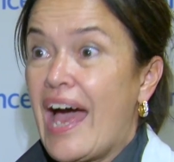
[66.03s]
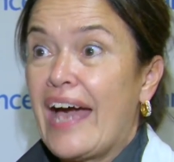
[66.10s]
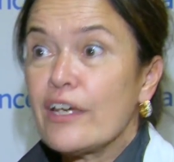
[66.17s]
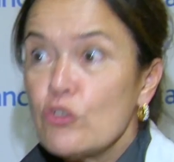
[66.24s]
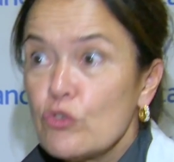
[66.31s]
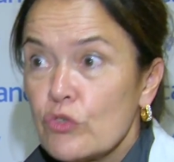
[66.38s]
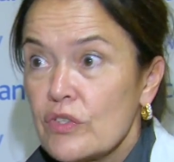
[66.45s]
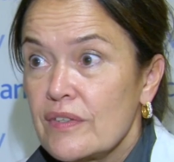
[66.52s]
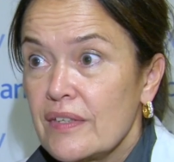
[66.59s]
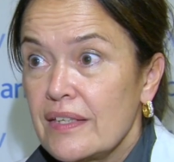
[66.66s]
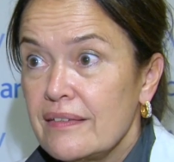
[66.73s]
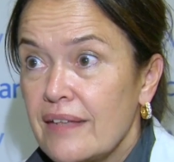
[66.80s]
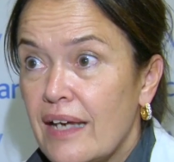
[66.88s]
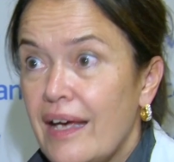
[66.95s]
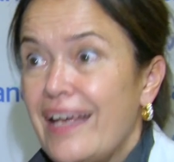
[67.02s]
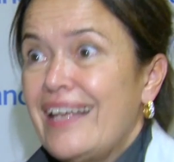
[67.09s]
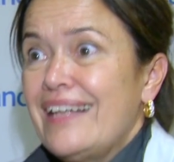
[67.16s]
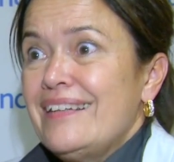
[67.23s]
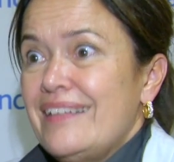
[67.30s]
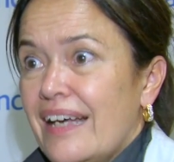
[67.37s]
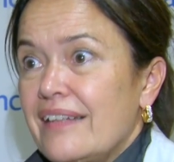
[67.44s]
accurate data,
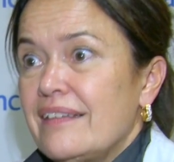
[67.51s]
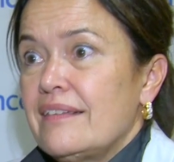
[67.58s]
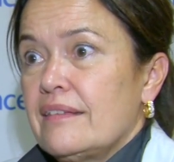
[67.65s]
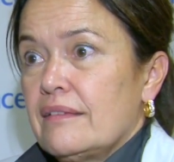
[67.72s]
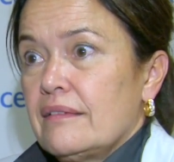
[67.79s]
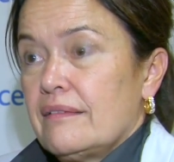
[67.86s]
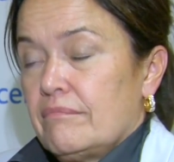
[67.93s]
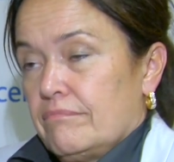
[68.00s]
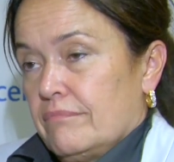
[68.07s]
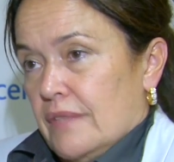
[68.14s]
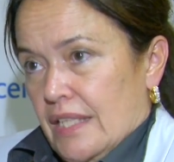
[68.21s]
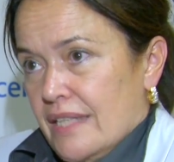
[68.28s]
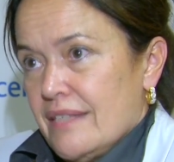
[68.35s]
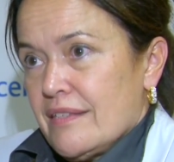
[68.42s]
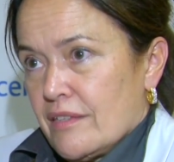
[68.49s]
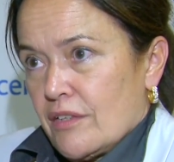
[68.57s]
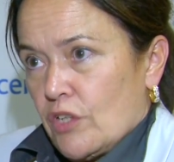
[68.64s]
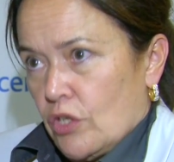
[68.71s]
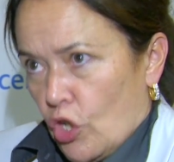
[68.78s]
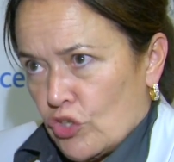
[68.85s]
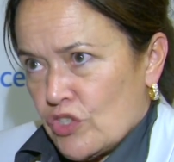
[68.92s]
and that is
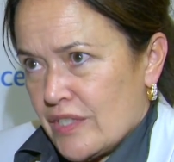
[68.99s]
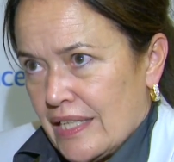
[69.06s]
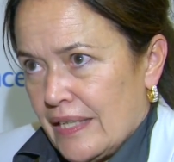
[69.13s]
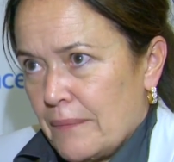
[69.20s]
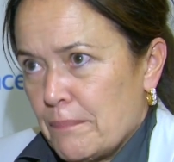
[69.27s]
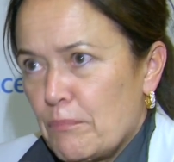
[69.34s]
costly.